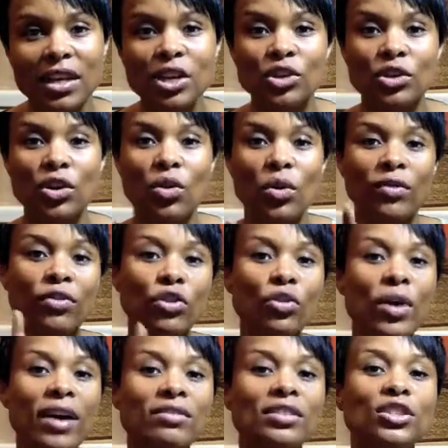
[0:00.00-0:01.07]
So if you
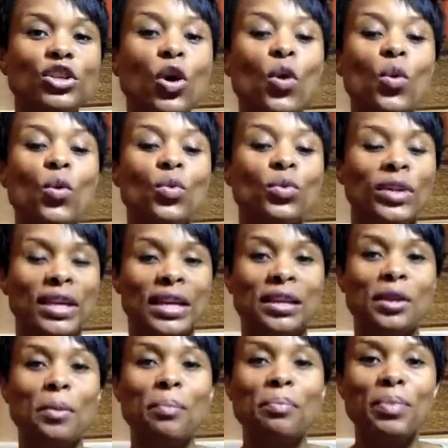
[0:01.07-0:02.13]
have sown it
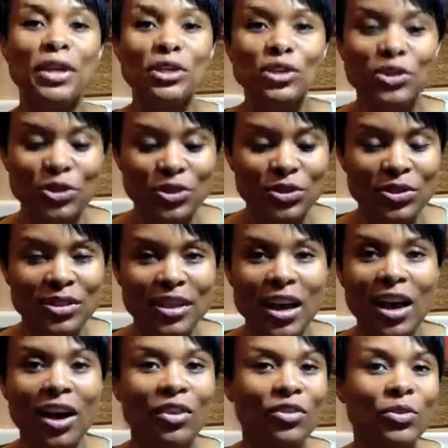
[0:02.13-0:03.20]
pictures
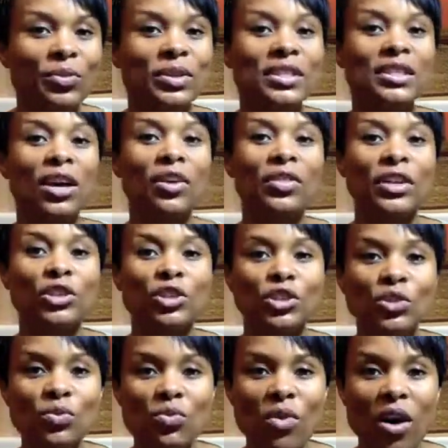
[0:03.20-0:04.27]
of the result that
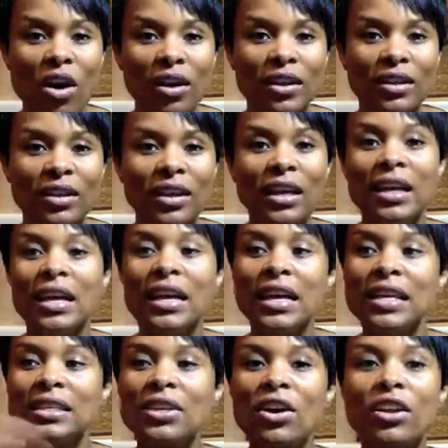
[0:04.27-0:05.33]
you want,
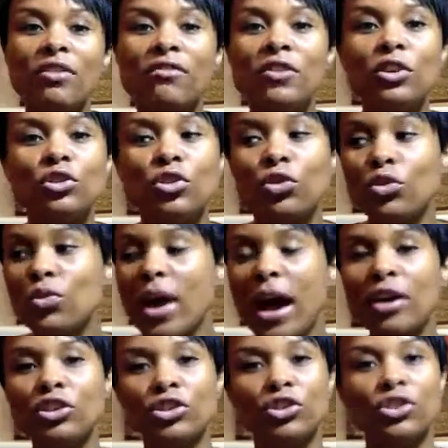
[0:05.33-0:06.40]
it's going to filter
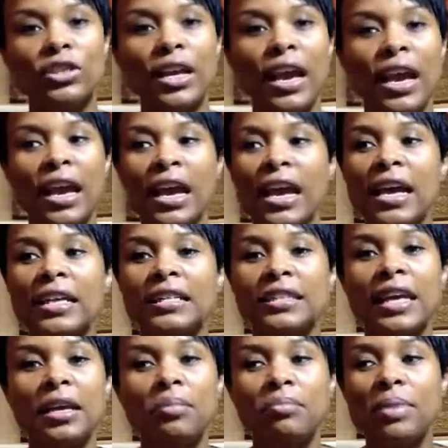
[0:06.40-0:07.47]
throughout your day and
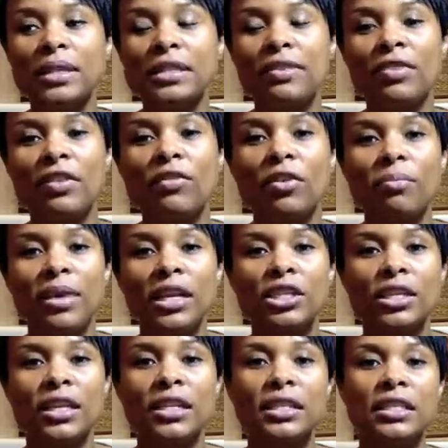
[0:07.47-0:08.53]
take bits of
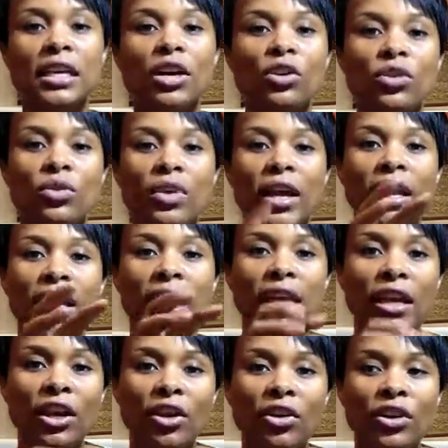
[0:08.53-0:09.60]
information and tell you that
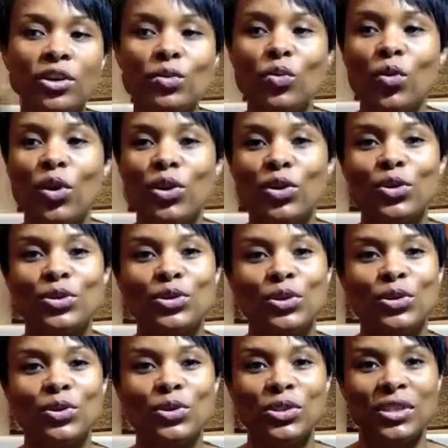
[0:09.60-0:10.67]
here is where your
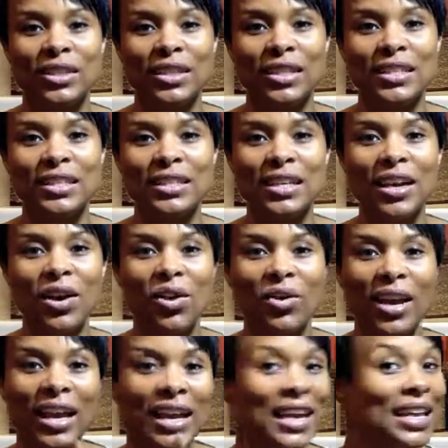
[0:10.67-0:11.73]
solution is.
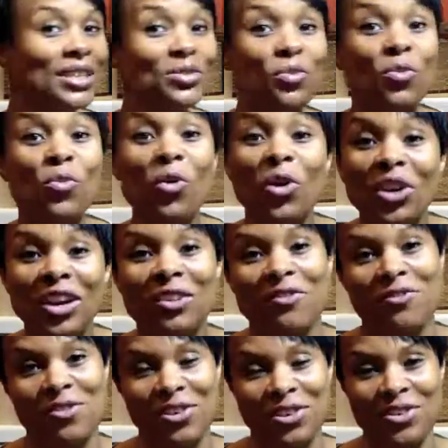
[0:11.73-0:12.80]
Okay, it's working
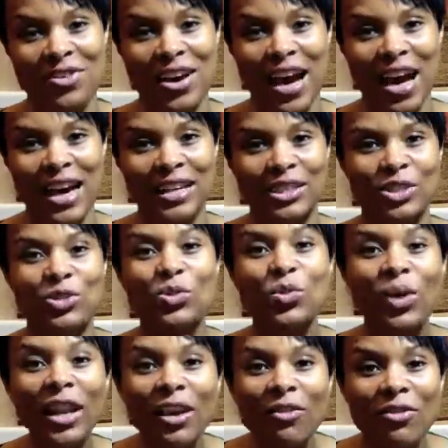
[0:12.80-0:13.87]
for you guys
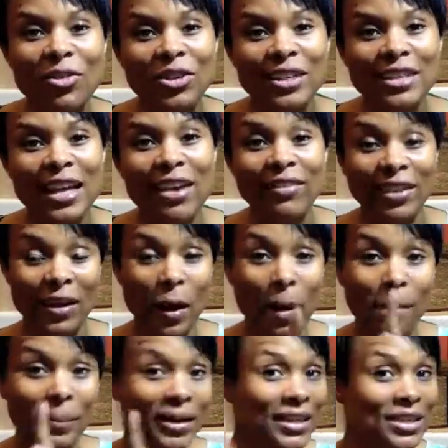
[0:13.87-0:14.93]
24/7.
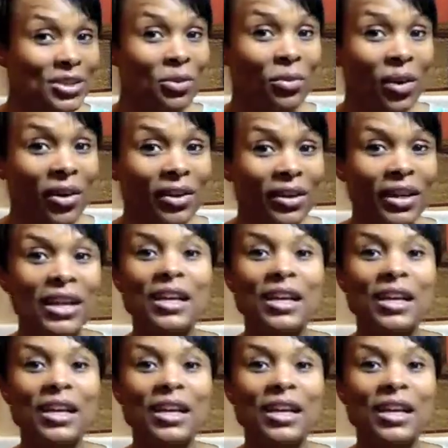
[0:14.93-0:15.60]
Put it to work.